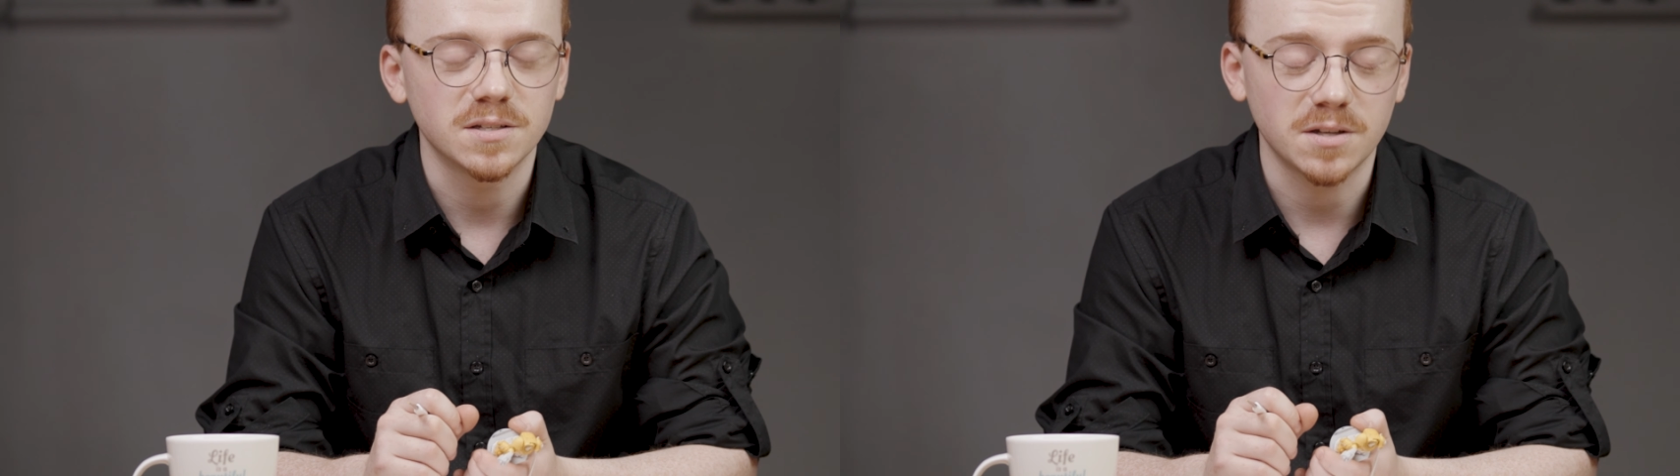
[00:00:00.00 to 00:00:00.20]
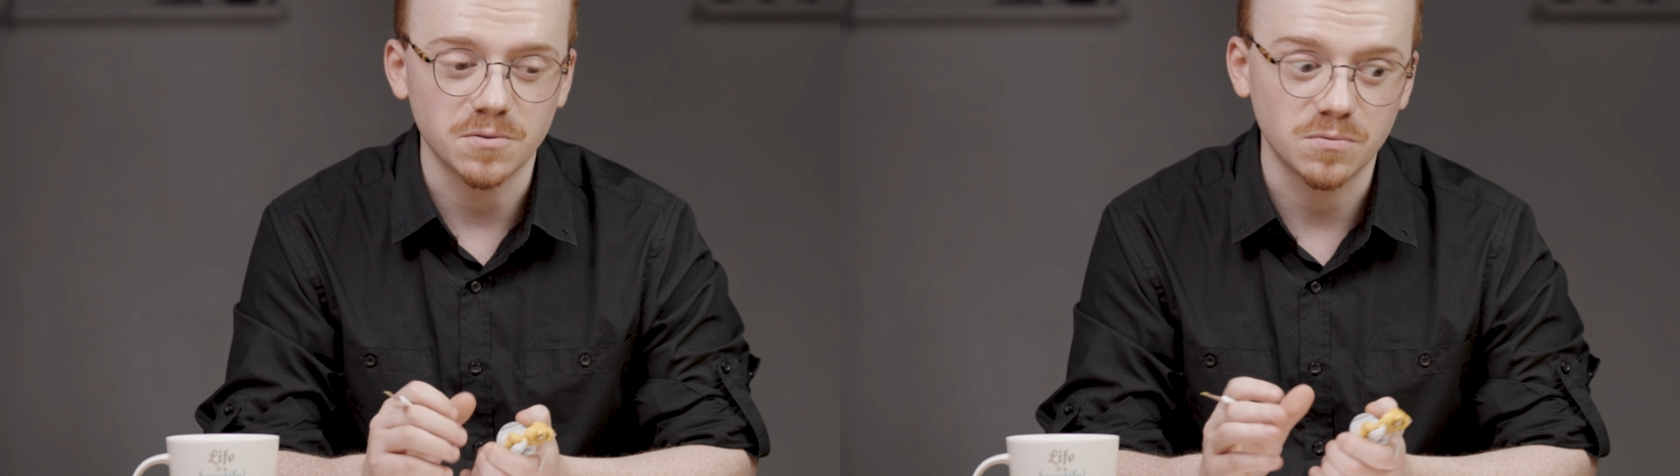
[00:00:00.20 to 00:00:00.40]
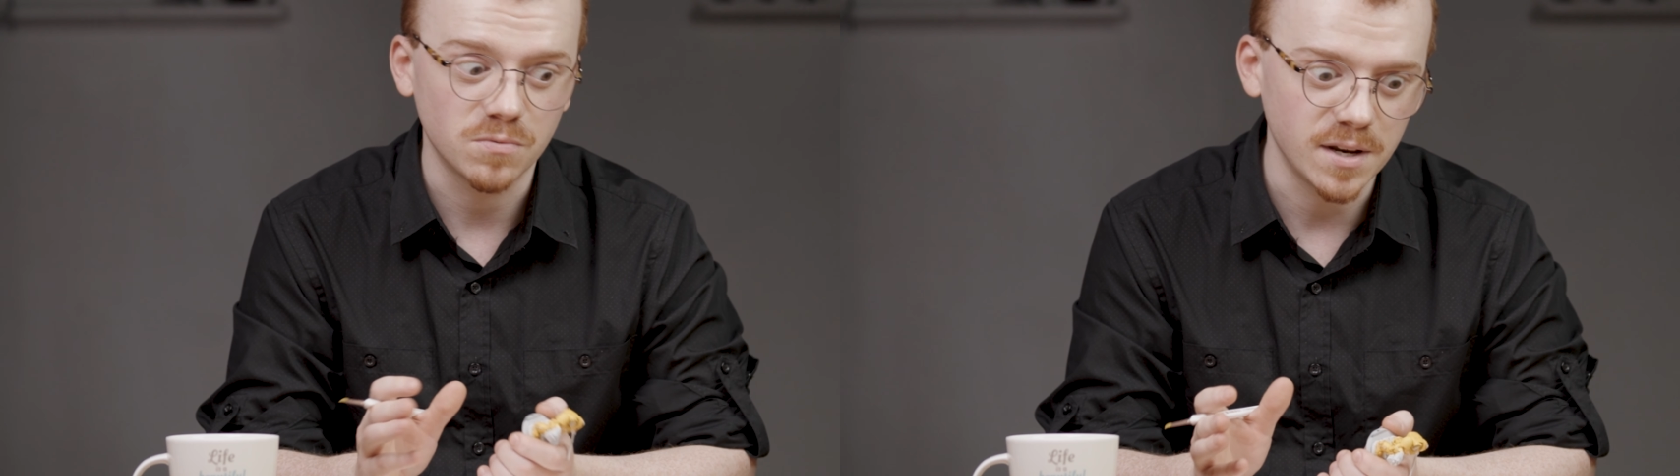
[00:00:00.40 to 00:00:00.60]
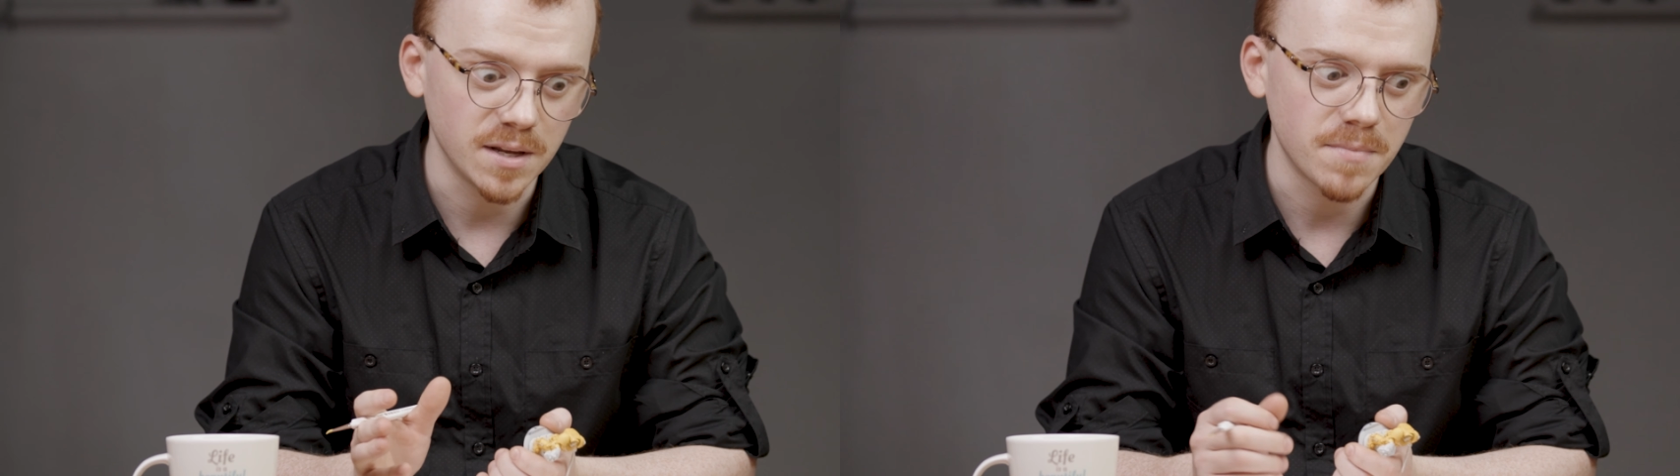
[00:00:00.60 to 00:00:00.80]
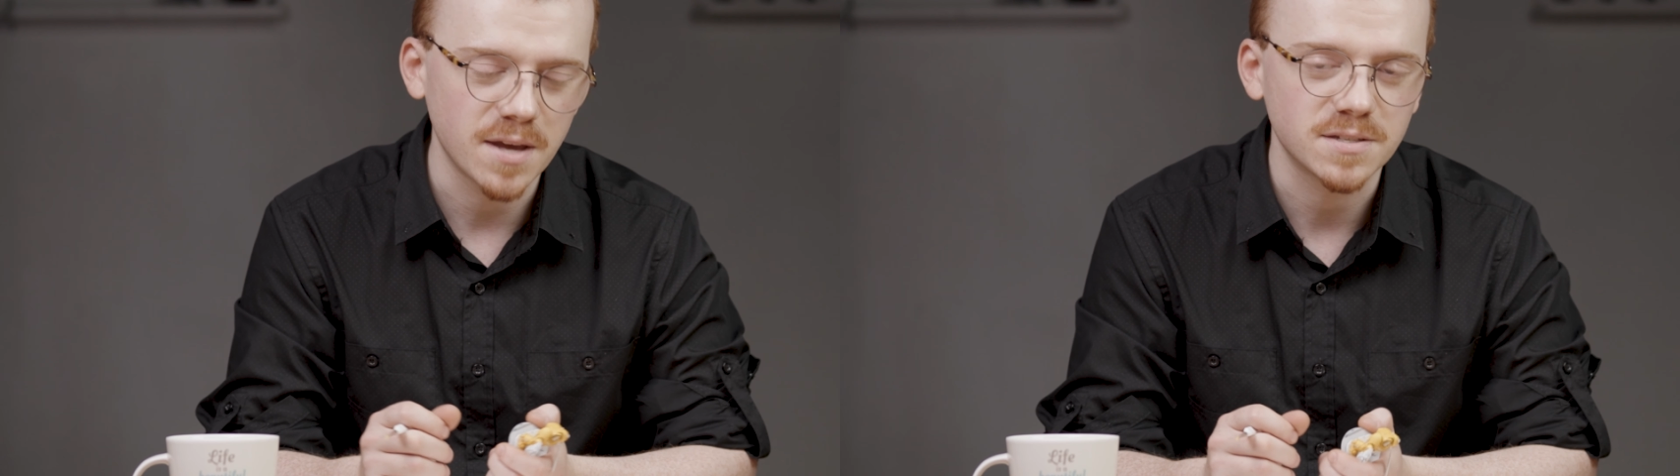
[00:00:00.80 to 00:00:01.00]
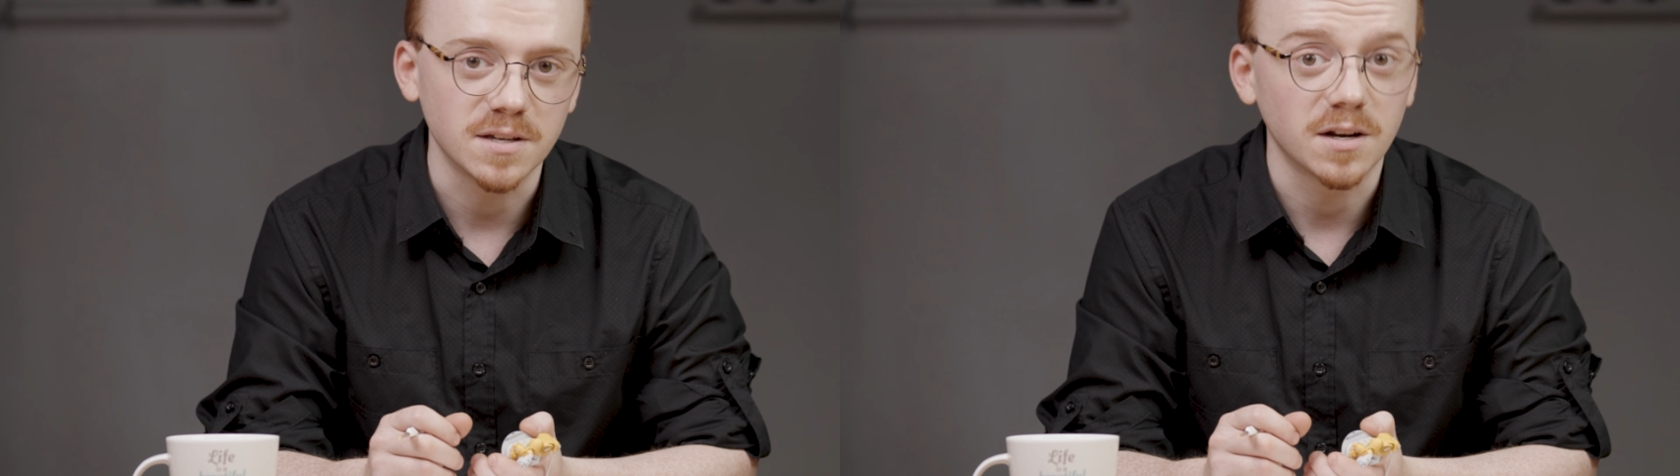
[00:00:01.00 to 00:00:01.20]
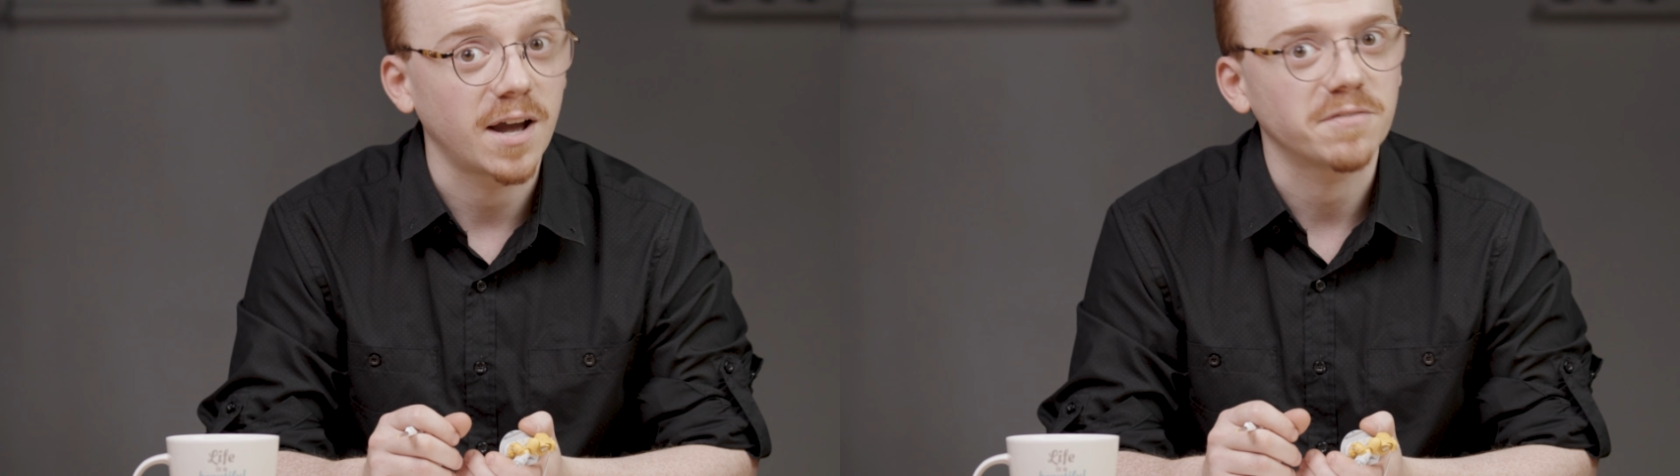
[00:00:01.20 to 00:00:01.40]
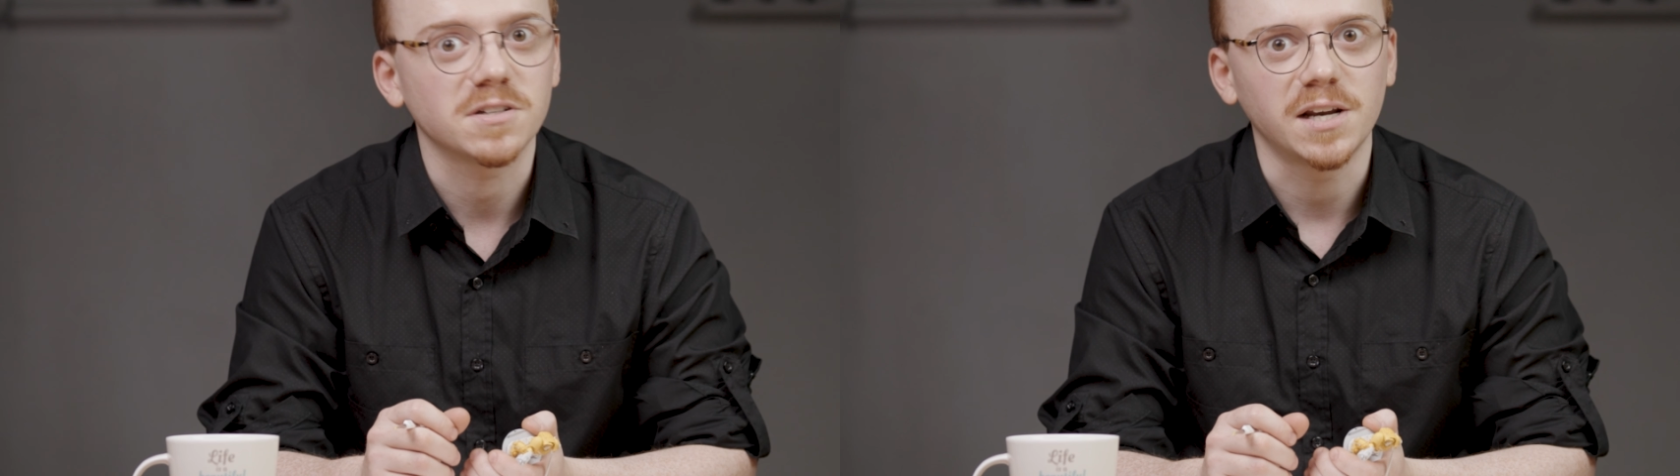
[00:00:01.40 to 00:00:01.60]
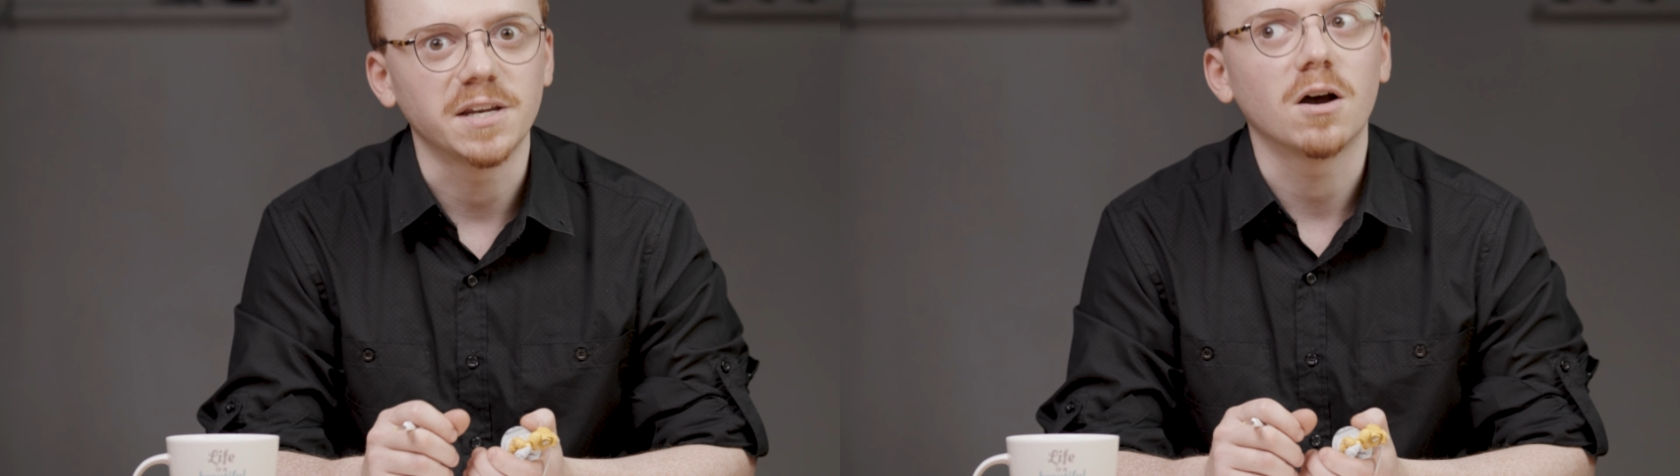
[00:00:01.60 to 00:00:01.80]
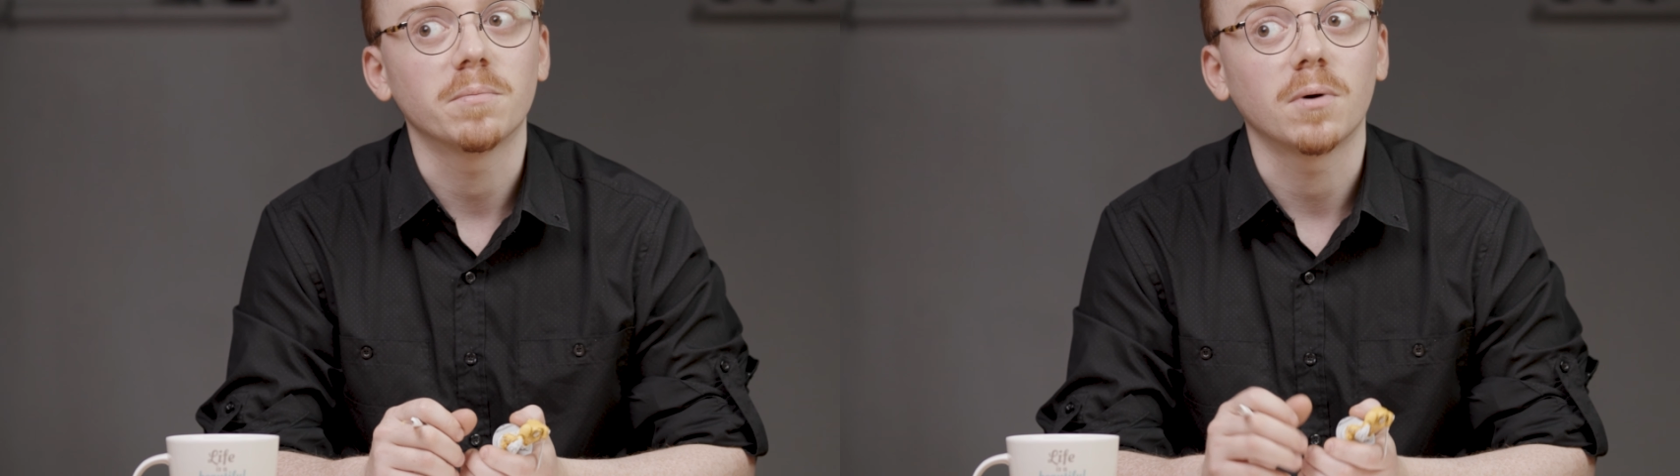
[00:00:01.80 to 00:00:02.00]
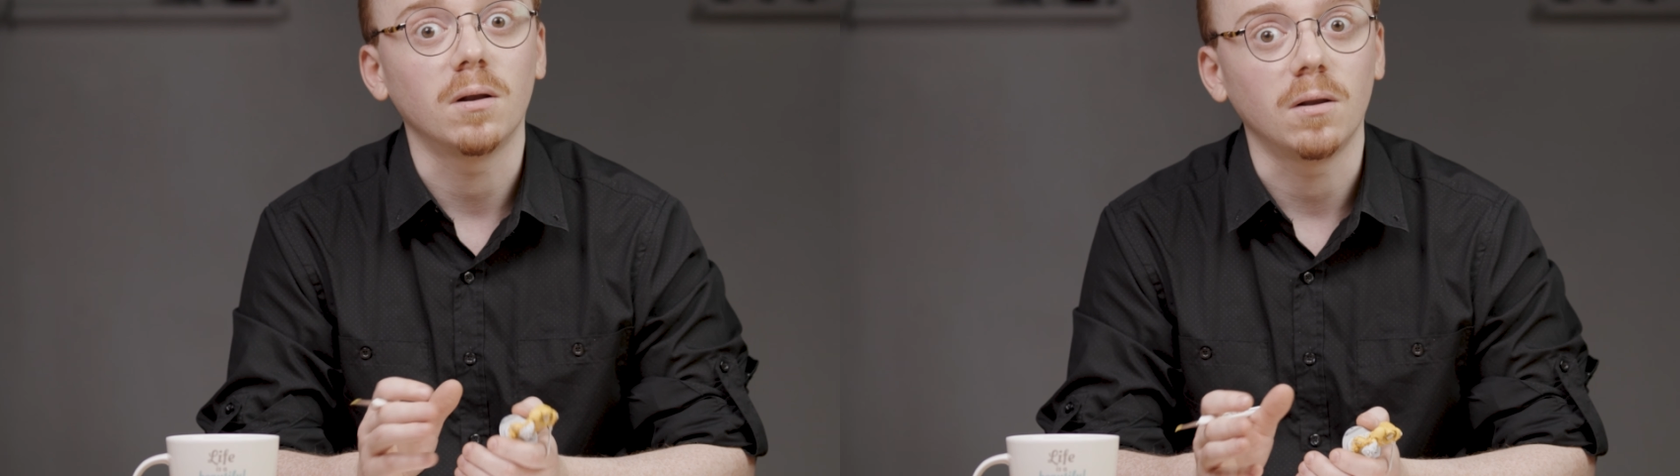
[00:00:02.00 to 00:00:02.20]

it goes really messy and I have to clean it up a